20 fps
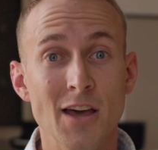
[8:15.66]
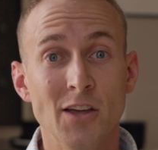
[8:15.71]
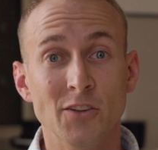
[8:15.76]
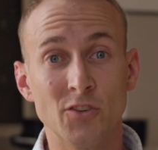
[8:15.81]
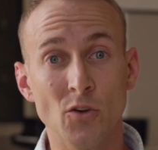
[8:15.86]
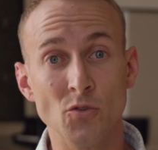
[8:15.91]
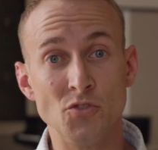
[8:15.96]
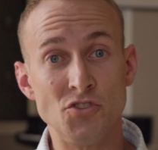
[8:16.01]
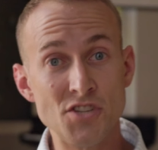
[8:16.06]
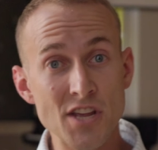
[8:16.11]

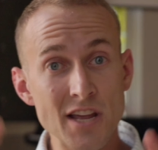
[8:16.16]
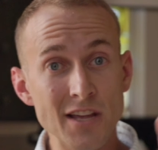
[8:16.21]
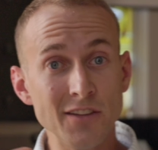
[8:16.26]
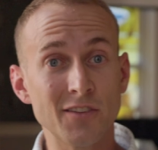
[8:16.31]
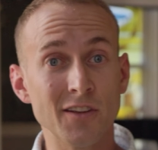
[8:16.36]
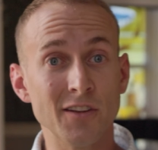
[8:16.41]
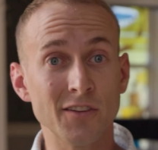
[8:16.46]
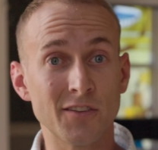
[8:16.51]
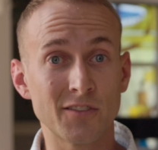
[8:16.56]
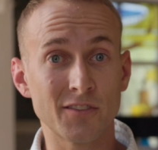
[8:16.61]
So
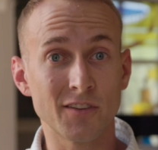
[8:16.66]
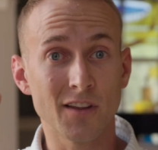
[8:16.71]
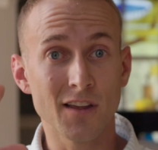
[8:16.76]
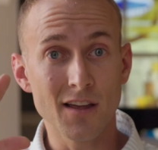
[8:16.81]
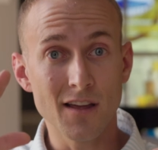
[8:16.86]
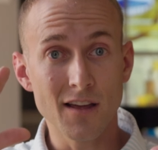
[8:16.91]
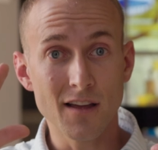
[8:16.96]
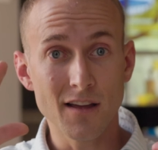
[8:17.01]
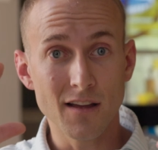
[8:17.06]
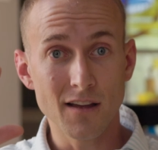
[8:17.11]
Jesus
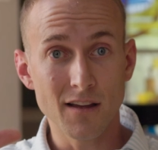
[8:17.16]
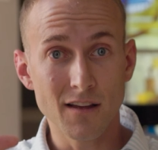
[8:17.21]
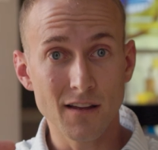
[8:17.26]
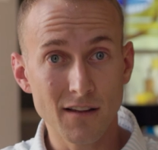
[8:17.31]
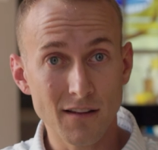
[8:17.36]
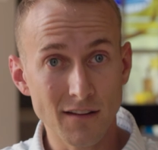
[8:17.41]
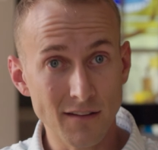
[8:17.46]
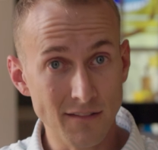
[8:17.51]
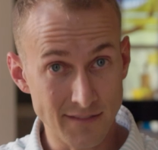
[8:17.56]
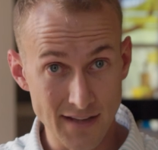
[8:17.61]

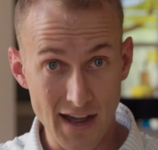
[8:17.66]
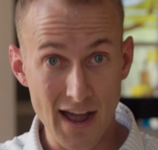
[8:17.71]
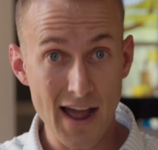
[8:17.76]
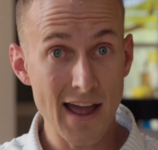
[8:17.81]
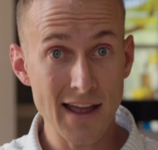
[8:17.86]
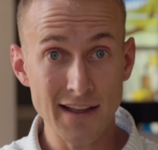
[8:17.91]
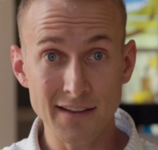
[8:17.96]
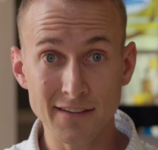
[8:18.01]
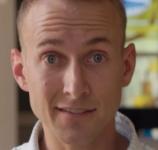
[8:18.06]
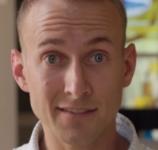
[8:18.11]

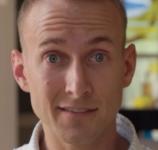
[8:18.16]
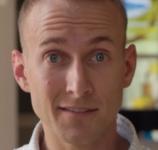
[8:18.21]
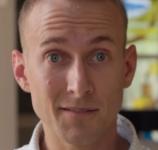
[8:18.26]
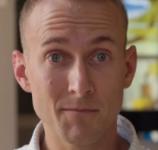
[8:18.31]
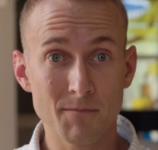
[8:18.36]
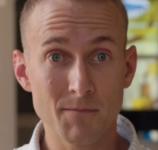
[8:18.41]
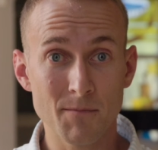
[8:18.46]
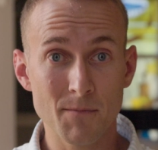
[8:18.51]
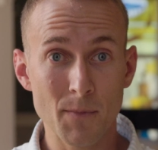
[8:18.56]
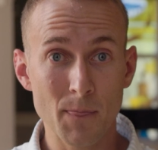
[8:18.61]
dies,
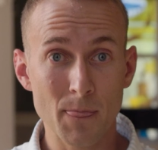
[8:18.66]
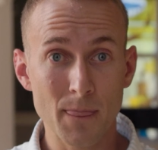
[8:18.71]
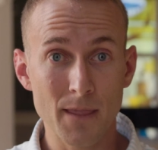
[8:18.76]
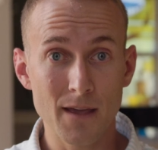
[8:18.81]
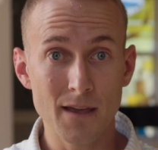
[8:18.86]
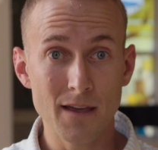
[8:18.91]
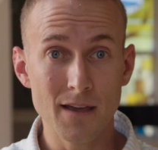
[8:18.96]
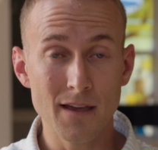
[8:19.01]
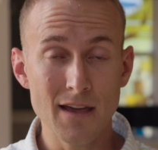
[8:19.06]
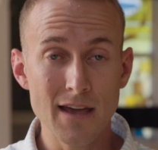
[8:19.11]

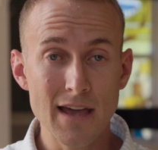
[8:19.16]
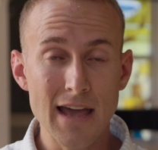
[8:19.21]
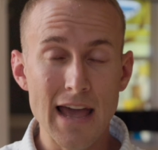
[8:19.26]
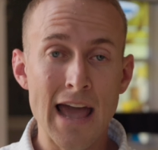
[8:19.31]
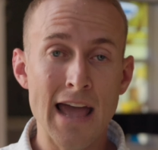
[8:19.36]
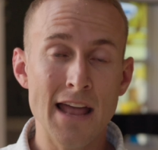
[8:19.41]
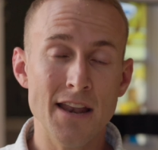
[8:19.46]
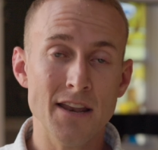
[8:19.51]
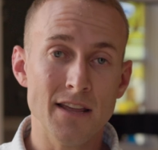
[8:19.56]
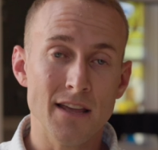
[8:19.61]

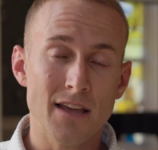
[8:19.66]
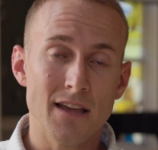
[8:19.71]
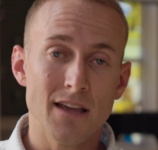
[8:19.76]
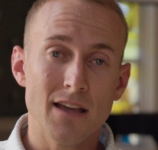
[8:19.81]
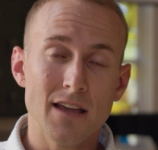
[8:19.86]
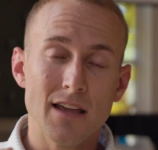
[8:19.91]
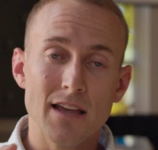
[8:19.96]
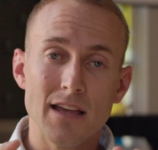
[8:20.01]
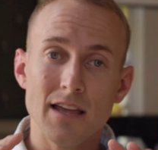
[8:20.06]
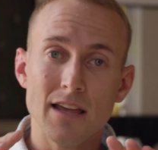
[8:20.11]
and
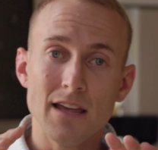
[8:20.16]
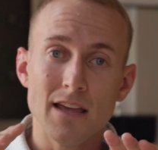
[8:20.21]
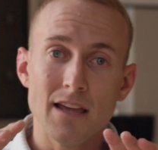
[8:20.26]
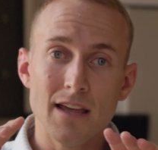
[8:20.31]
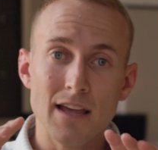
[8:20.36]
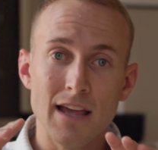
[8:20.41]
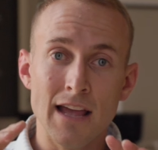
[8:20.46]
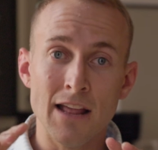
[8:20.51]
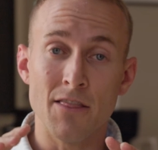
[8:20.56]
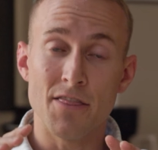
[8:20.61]

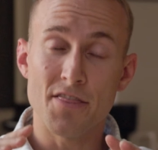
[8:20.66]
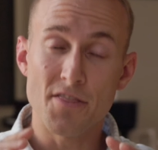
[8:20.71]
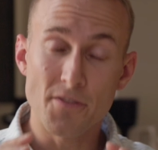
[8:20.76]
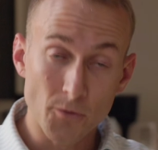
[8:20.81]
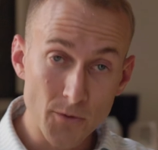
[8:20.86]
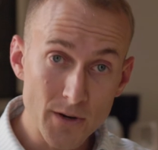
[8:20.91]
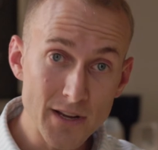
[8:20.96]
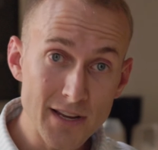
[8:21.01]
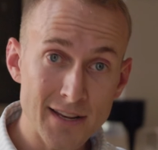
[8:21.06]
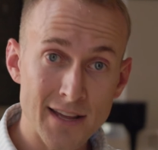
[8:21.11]
in
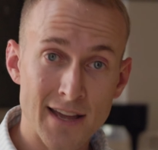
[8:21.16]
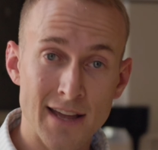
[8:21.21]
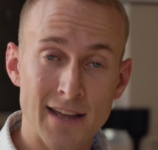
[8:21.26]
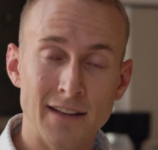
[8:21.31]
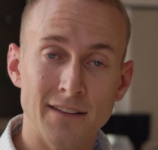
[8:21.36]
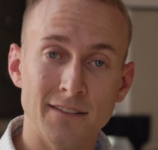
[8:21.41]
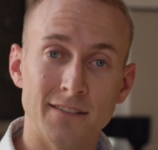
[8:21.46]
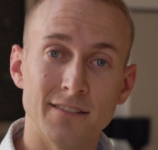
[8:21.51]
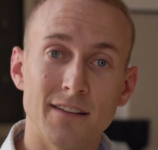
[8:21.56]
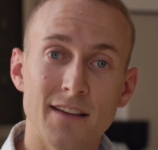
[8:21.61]
three
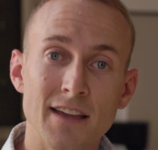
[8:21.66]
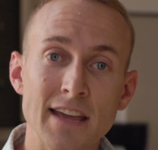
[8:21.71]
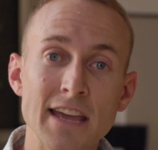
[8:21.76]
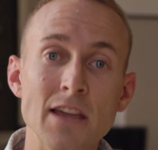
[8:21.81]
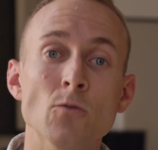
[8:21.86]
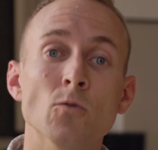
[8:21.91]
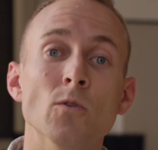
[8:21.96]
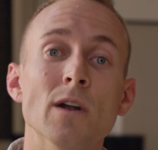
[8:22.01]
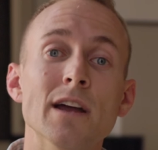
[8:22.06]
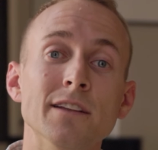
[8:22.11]
days,
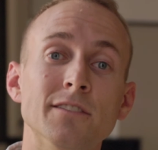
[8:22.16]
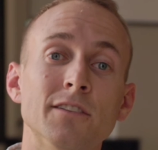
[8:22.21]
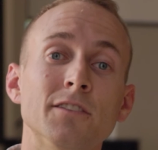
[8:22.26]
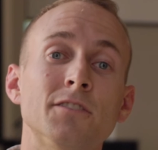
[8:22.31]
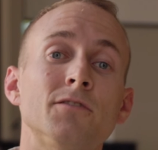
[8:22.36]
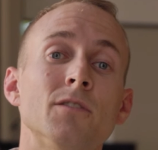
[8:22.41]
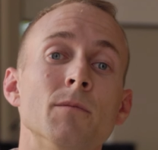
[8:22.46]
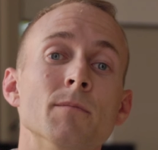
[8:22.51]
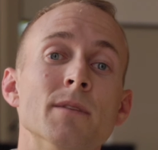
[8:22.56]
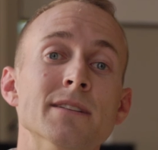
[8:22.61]
he raises
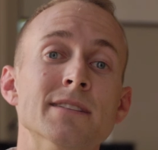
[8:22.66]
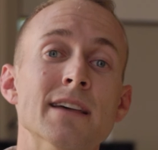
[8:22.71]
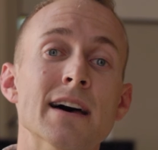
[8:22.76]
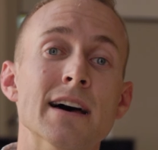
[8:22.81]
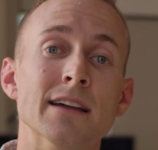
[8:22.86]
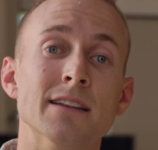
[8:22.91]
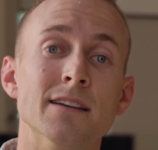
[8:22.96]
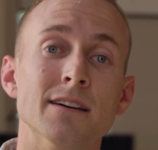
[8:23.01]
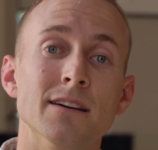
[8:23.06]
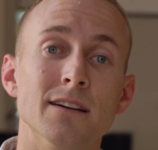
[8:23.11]
from the
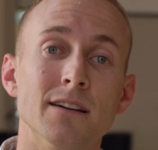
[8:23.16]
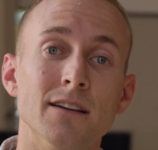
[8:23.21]
dead.